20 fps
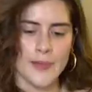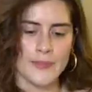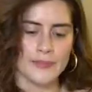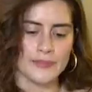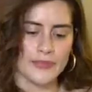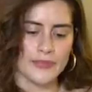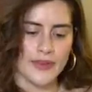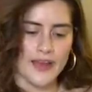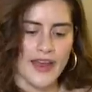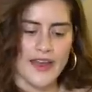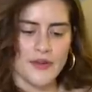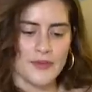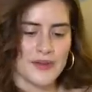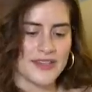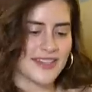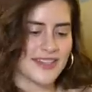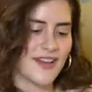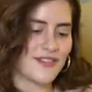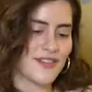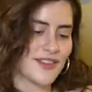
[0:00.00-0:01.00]
Um, I
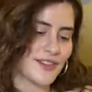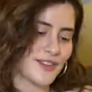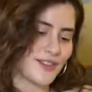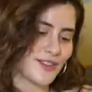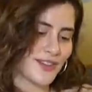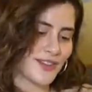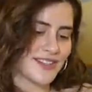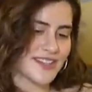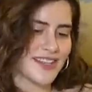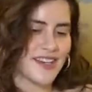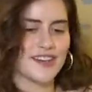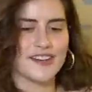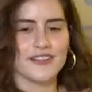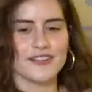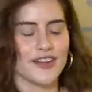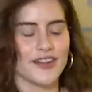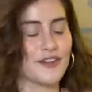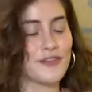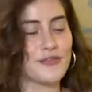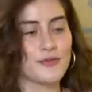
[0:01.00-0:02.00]
always have a little container
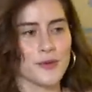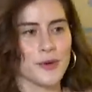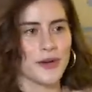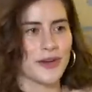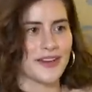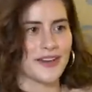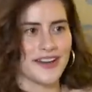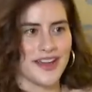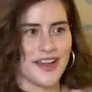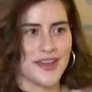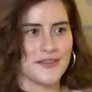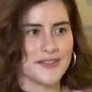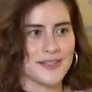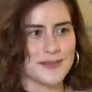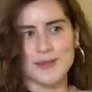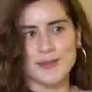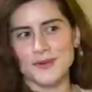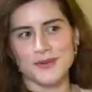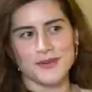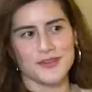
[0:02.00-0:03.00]
of like a fork, knife,
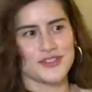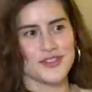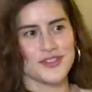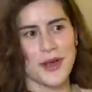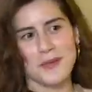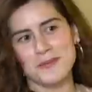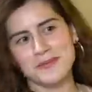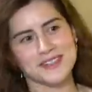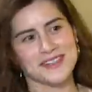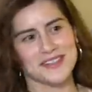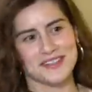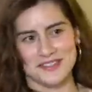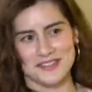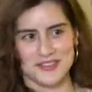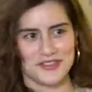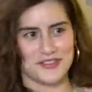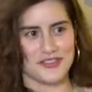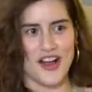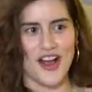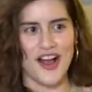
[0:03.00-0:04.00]
spoon, chopstick,
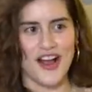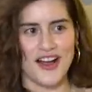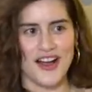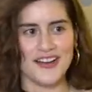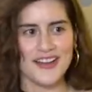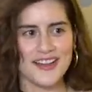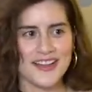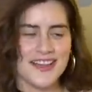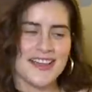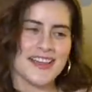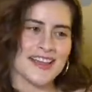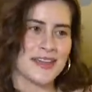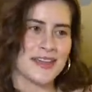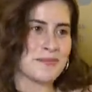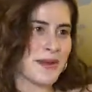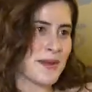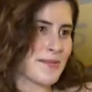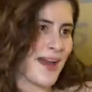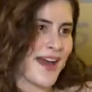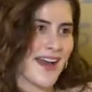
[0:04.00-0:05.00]
straw
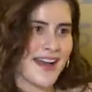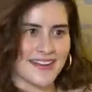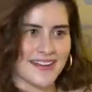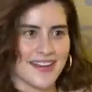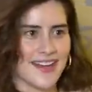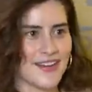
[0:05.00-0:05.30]
in my bag.